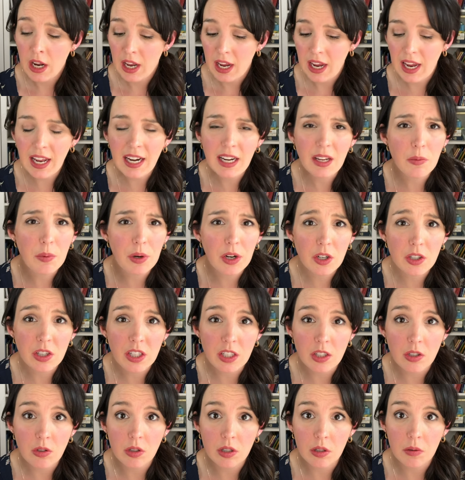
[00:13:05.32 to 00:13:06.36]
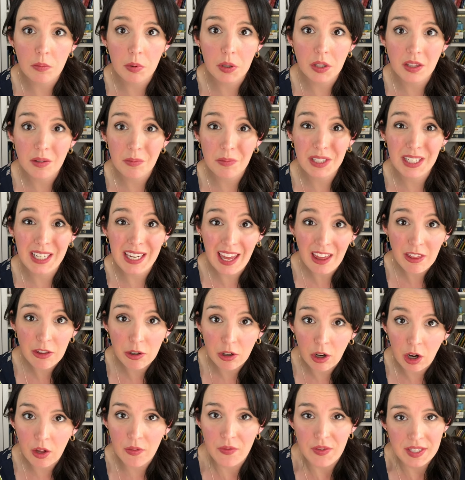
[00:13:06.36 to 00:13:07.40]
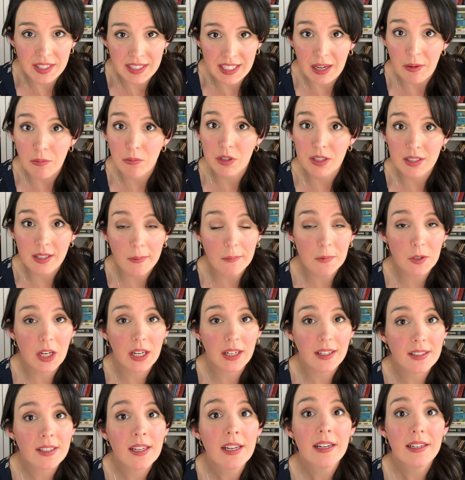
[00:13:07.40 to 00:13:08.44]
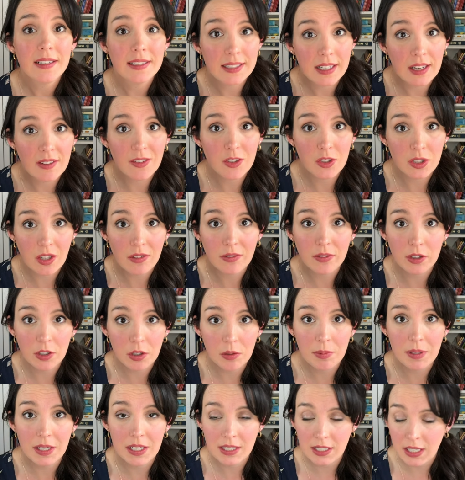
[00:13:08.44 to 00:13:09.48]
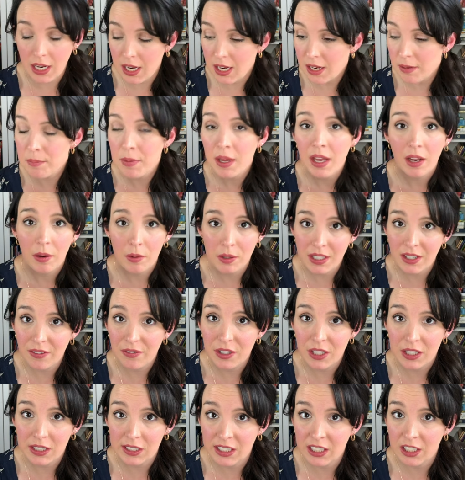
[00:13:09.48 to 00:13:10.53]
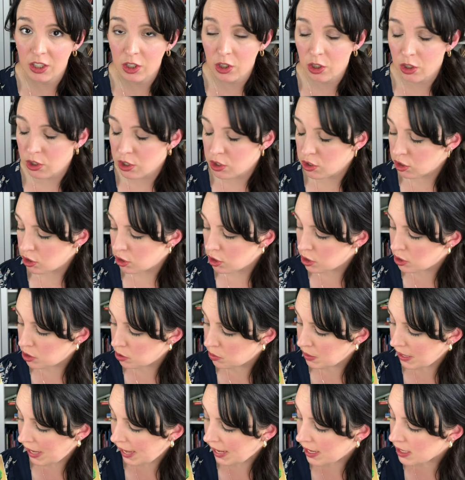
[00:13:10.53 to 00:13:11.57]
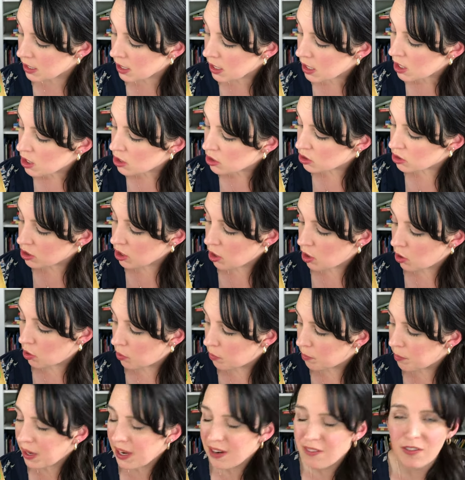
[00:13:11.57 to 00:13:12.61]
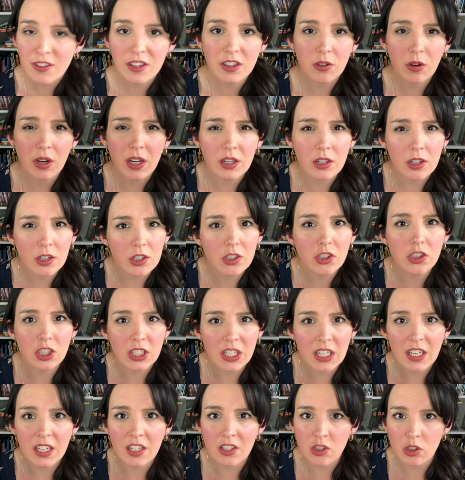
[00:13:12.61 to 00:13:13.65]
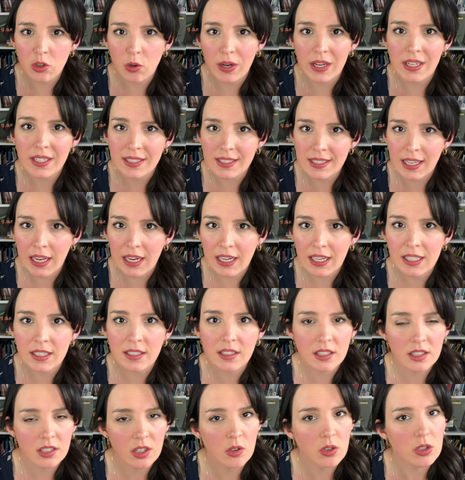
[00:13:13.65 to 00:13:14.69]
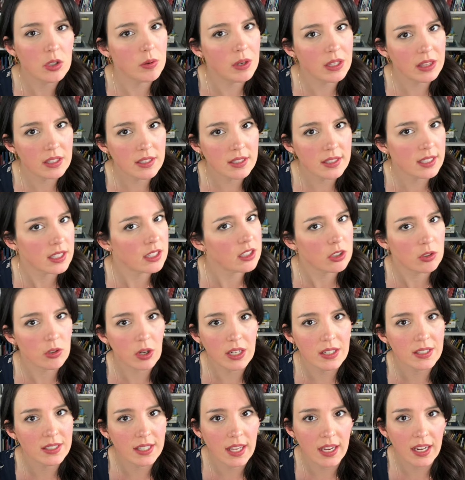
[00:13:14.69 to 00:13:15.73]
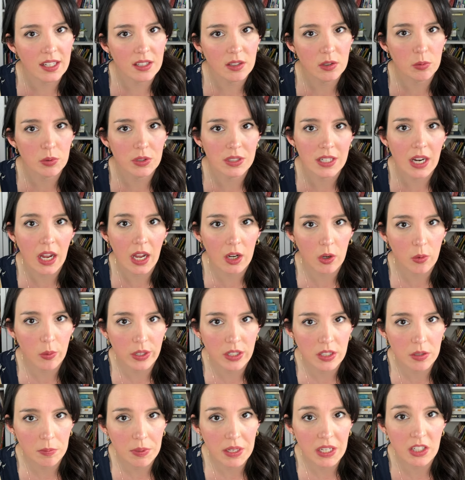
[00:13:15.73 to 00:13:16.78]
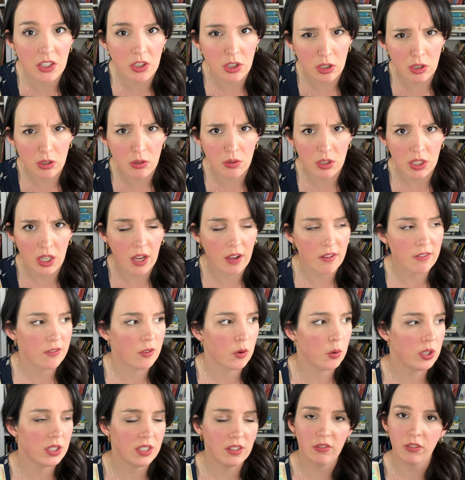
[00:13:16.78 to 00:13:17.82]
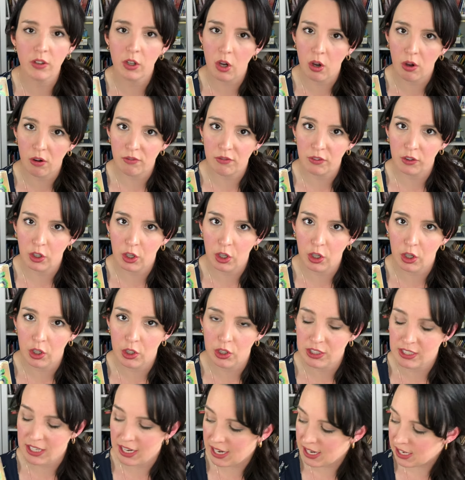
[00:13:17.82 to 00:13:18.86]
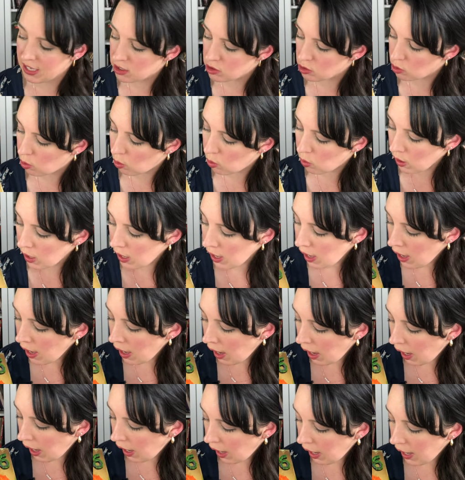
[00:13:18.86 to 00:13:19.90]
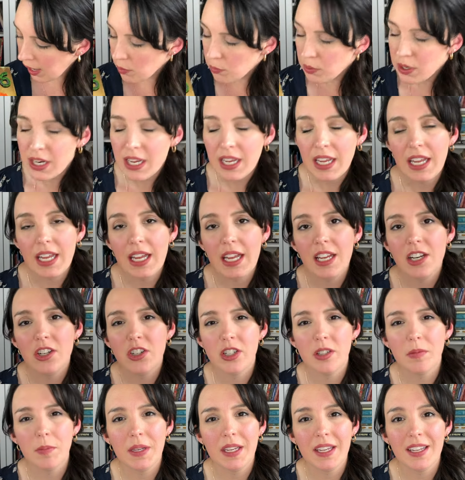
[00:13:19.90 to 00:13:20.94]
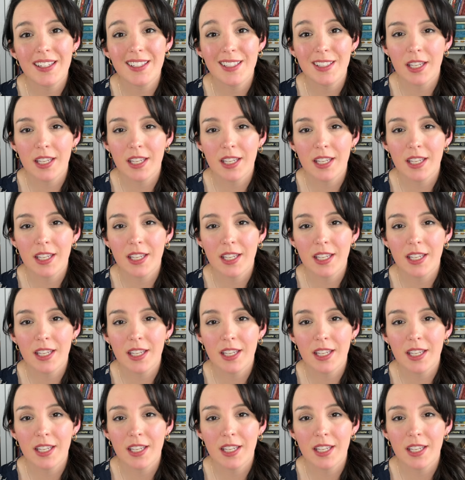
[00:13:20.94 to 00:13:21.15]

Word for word: anywhere that you can put them together on the same subject, save yourself a little bit of time. I definitely encourage you to do that. So my fifth grader, she enjoys science, so doing the sixth grade science was not going to be too tough or difficult for her to handle. I went ahead just because